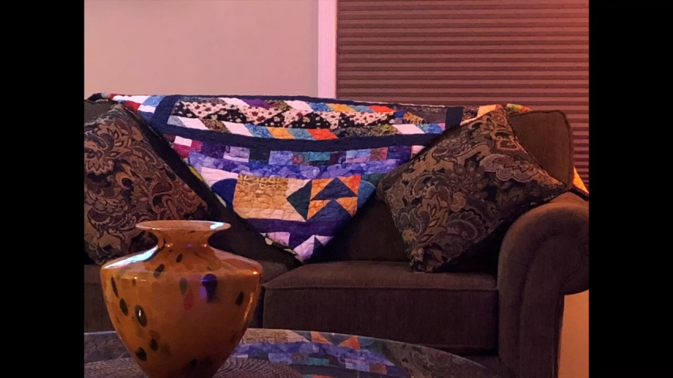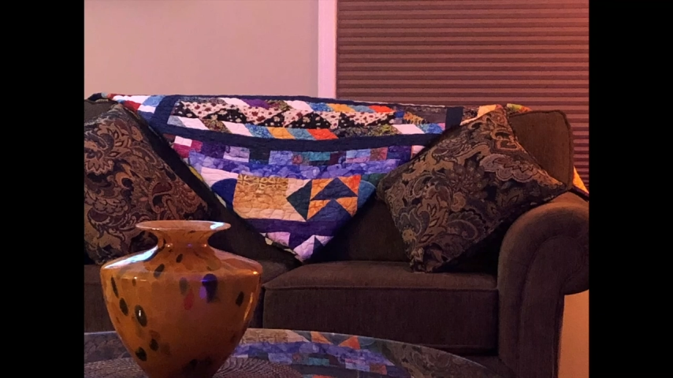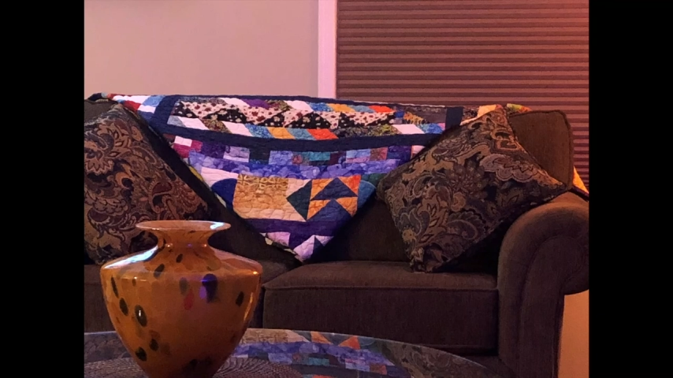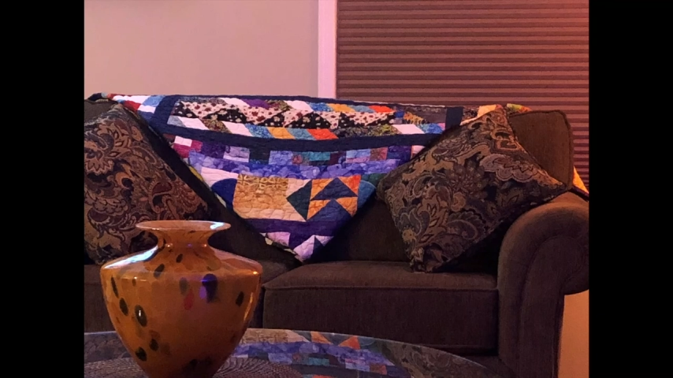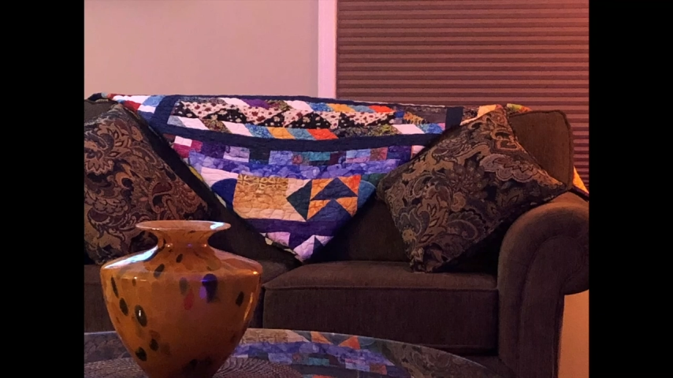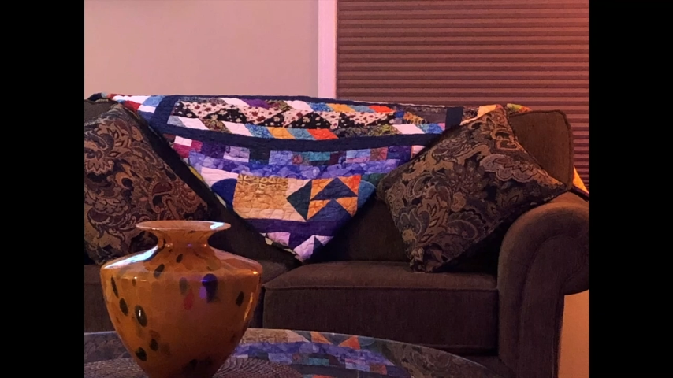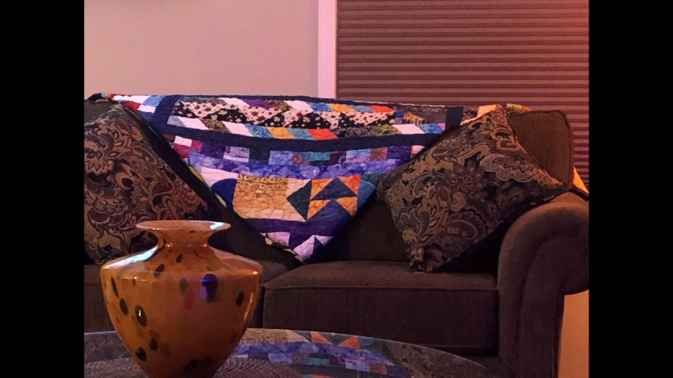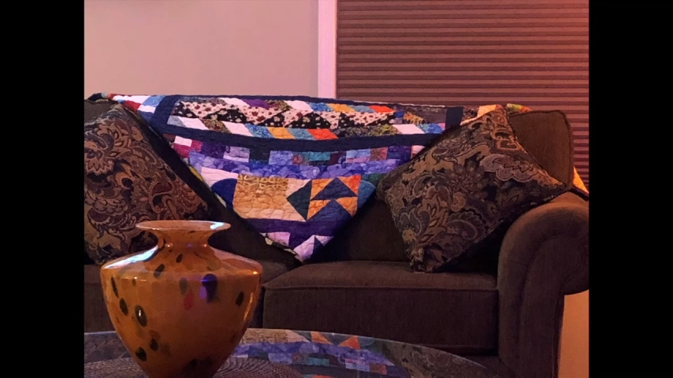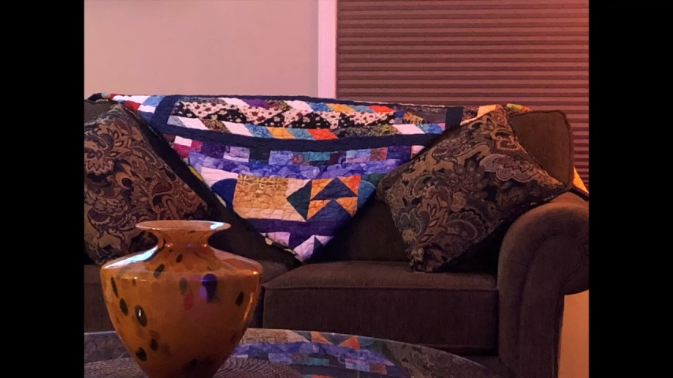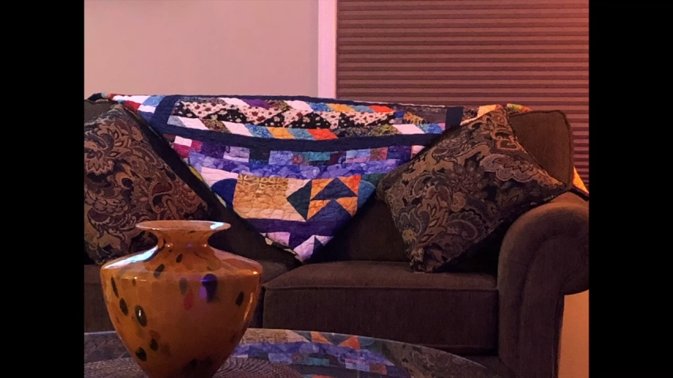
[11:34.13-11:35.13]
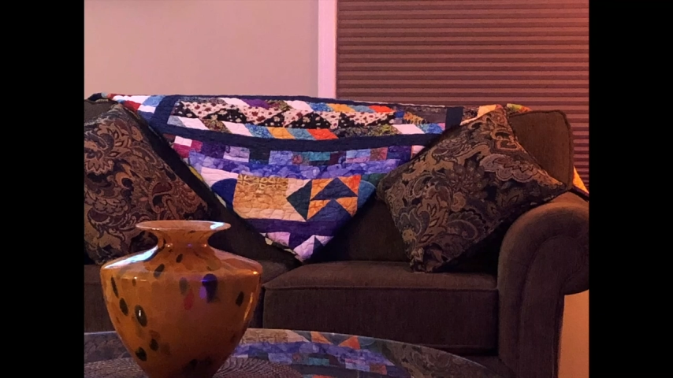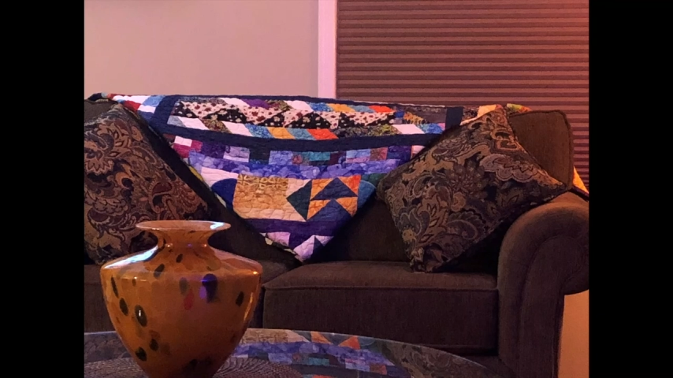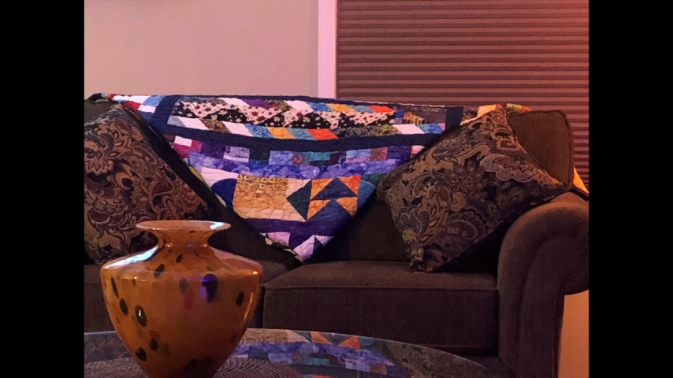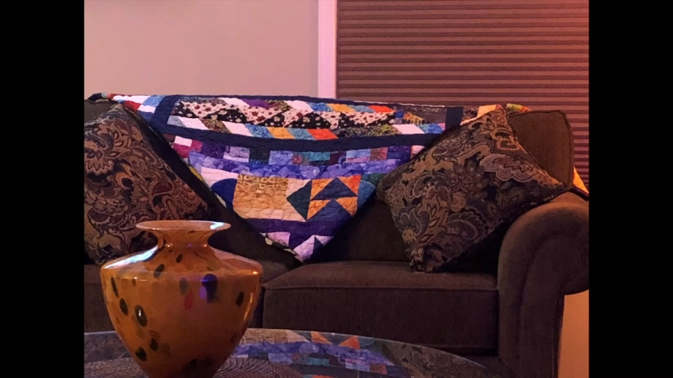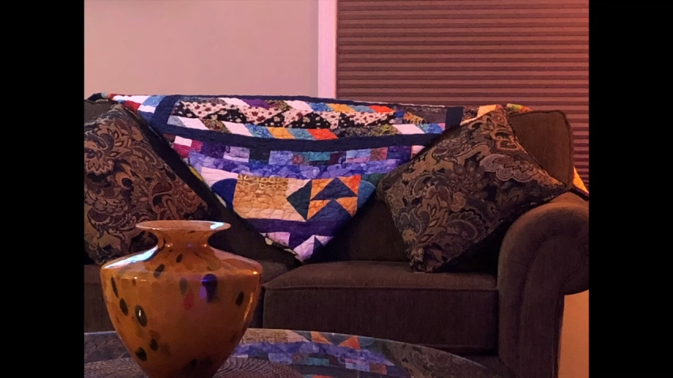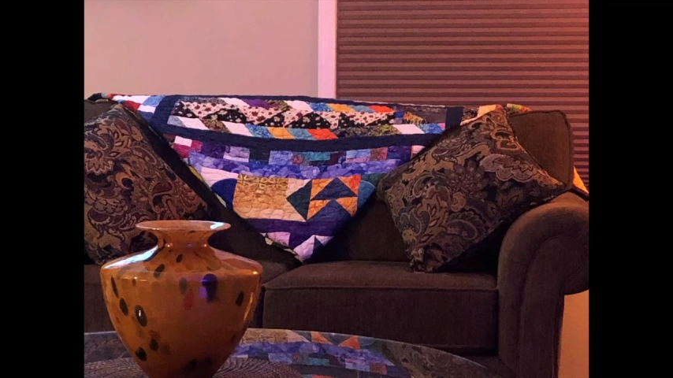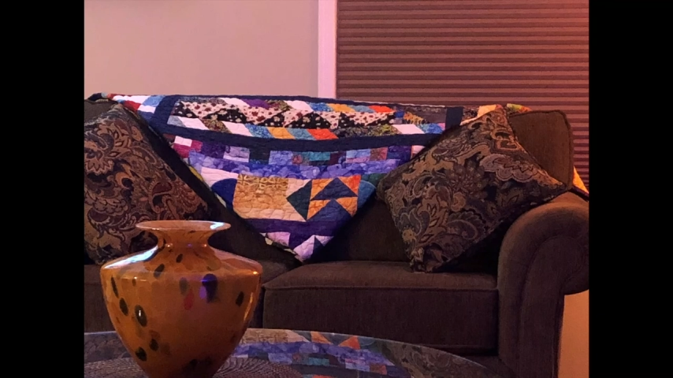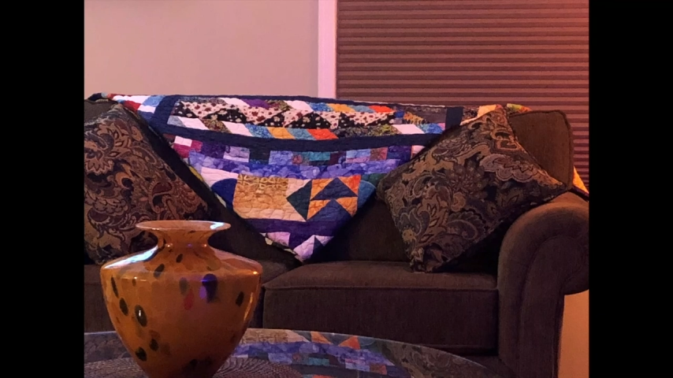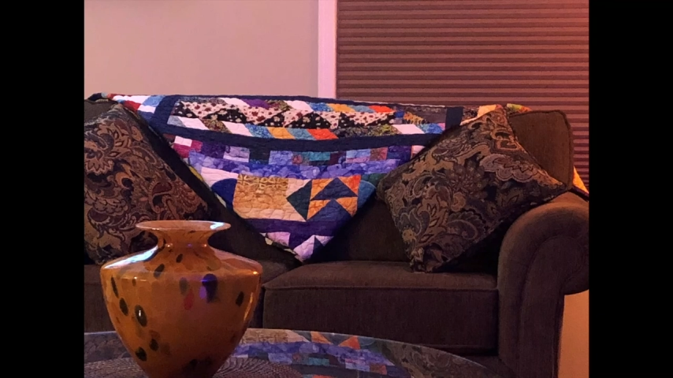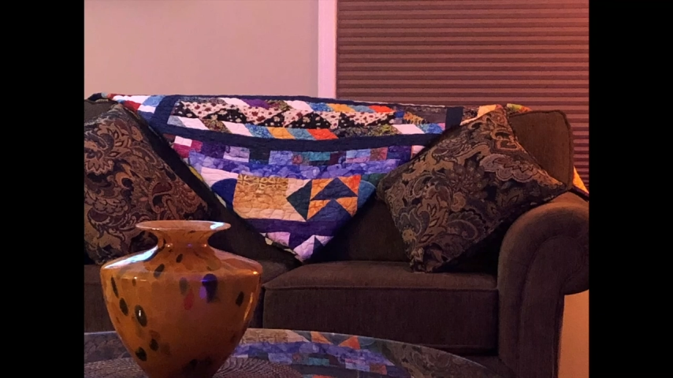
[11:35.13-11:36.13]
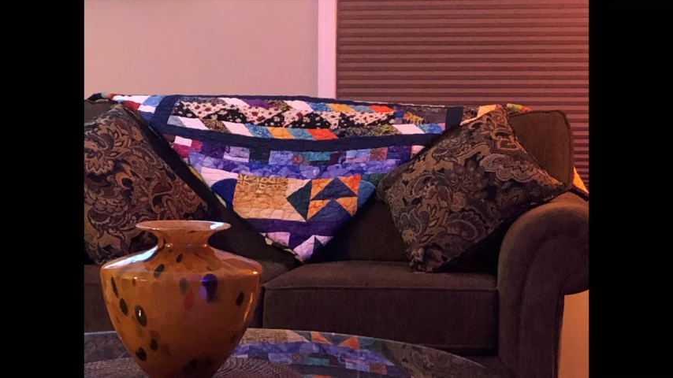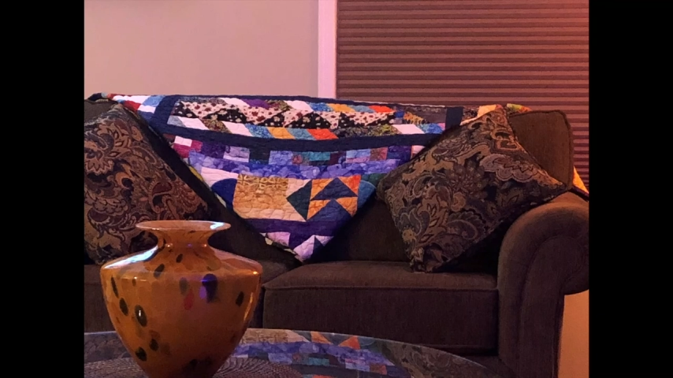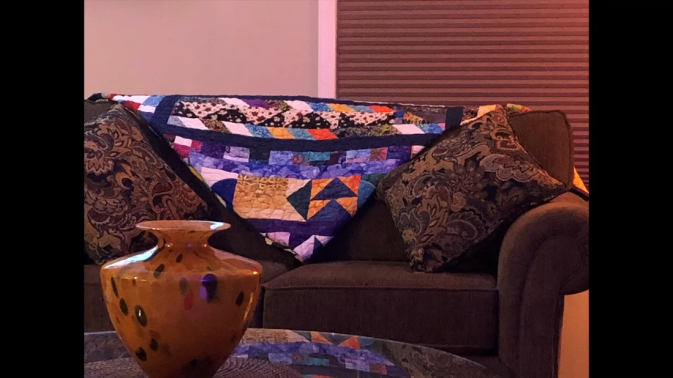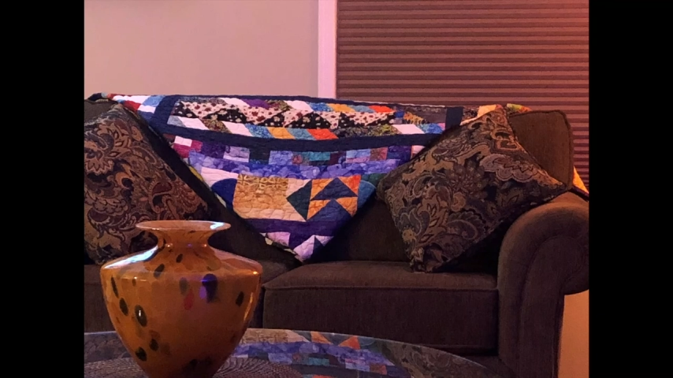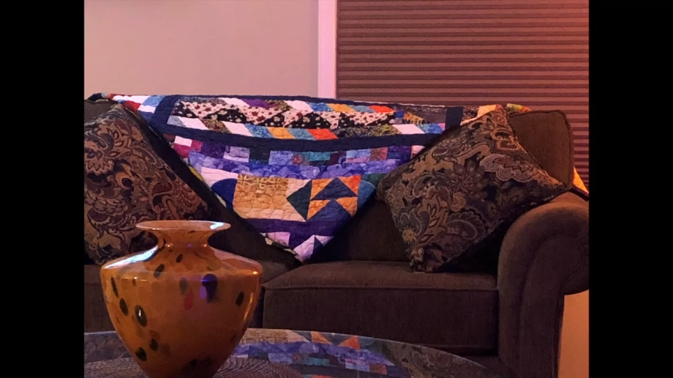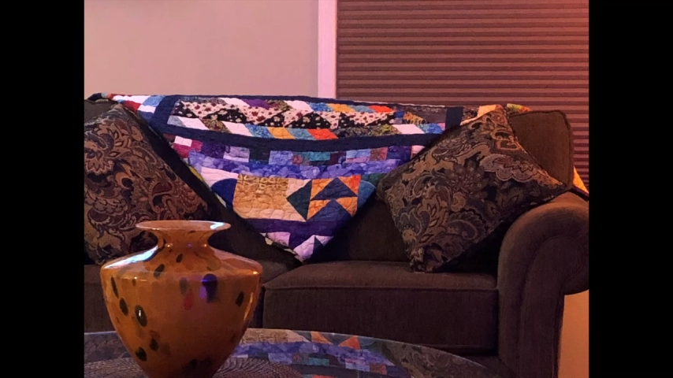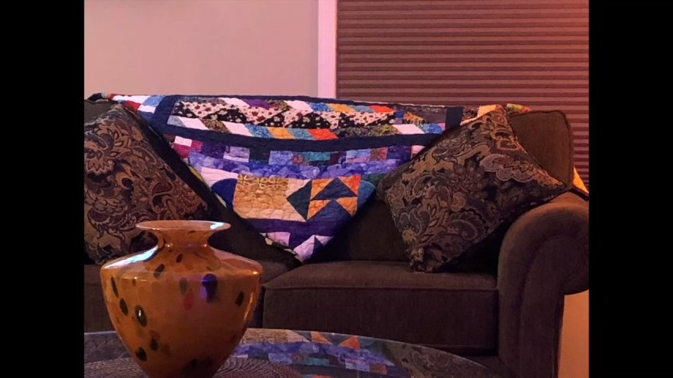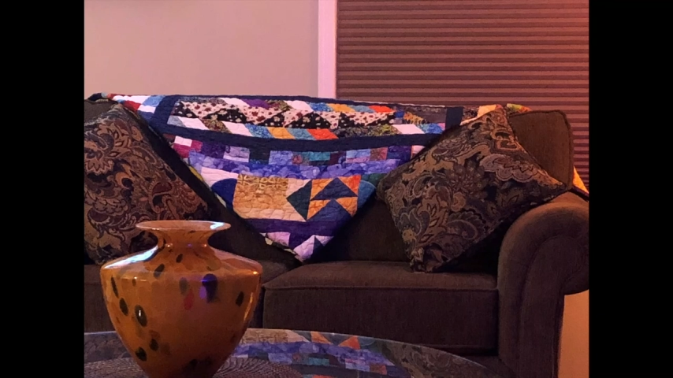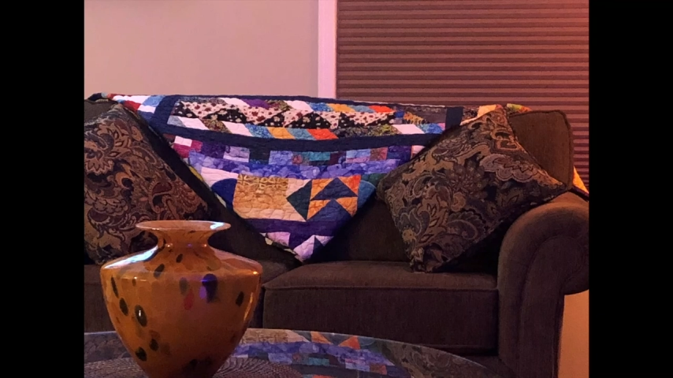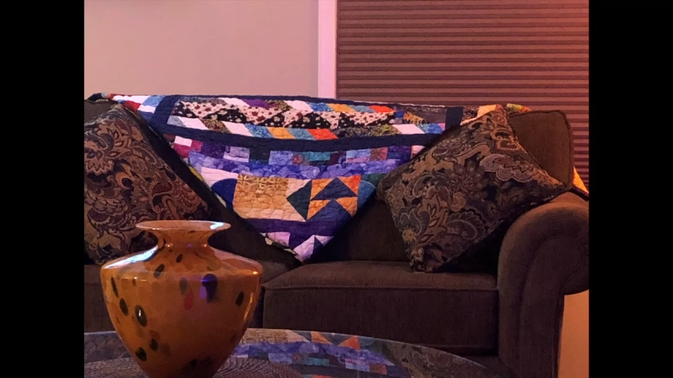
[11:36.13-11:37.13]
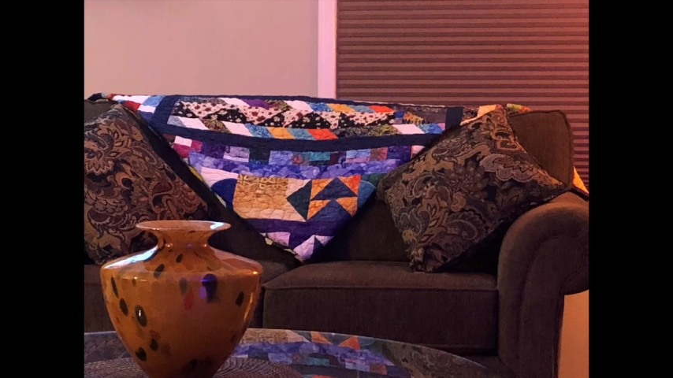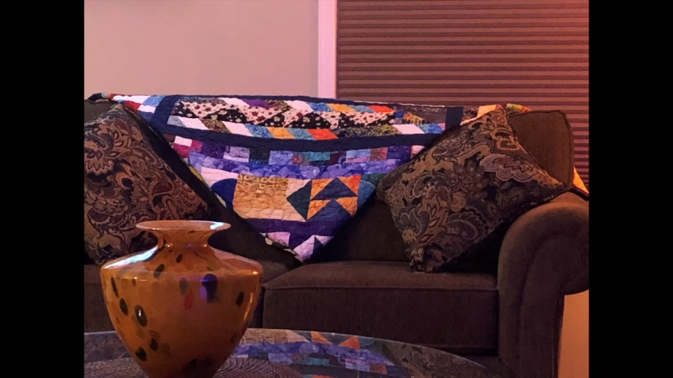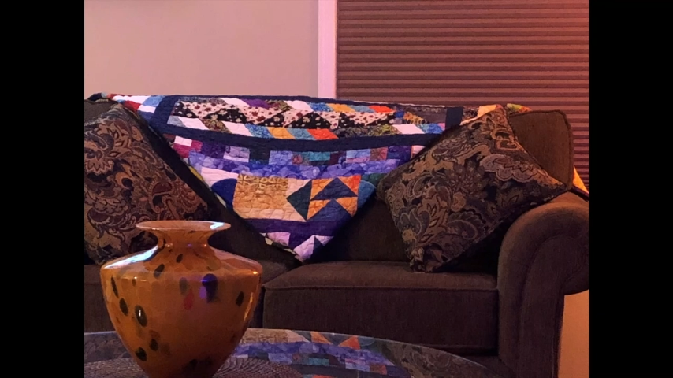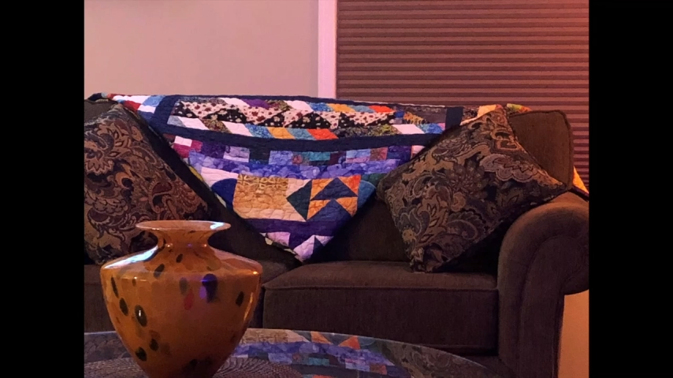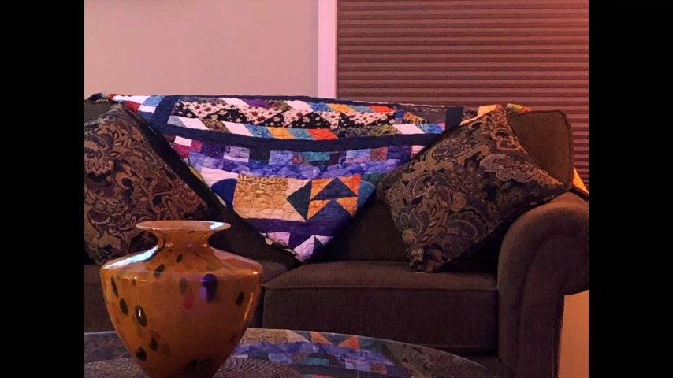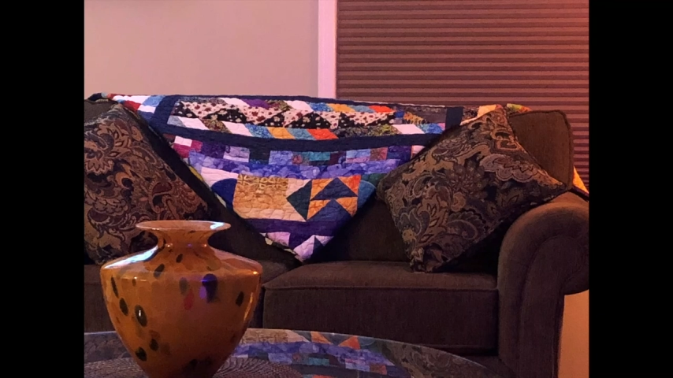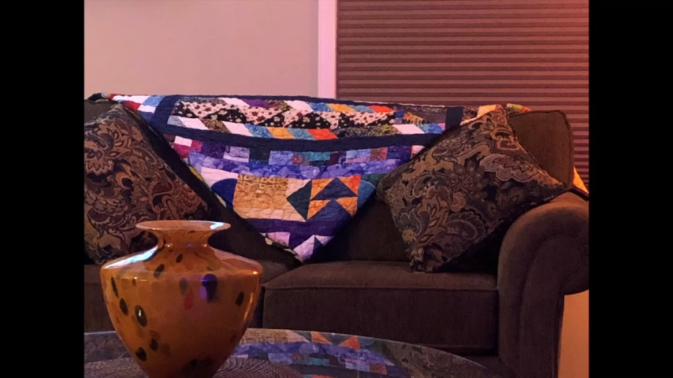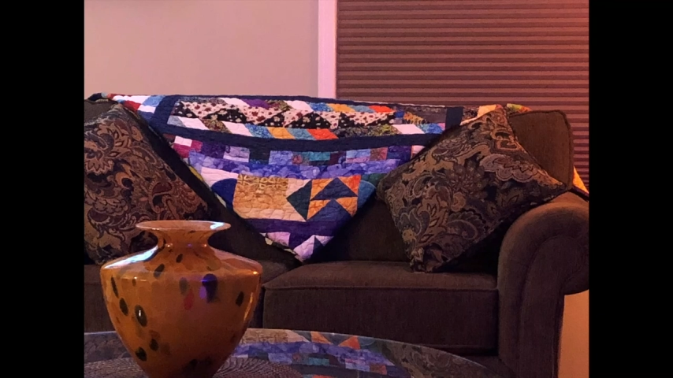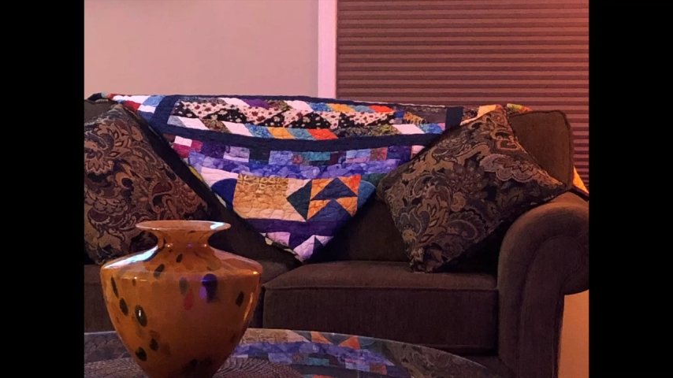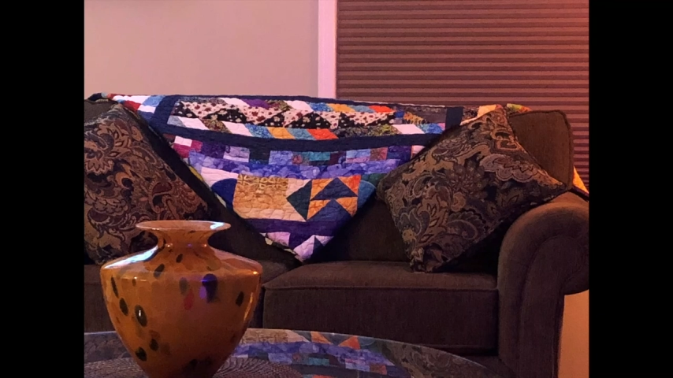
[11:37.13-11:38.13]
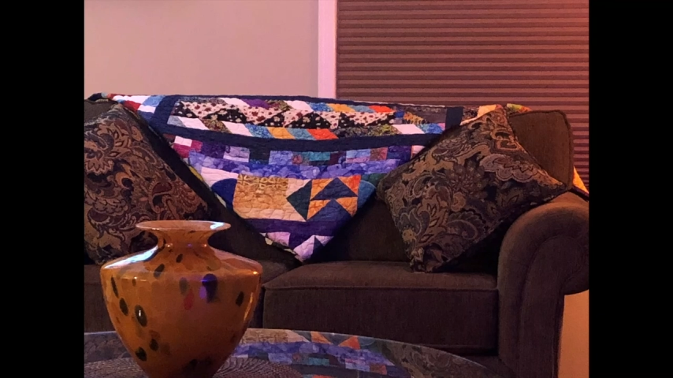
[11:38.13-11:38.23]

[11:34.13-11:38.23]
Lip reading: Nobody's mouth can be seen.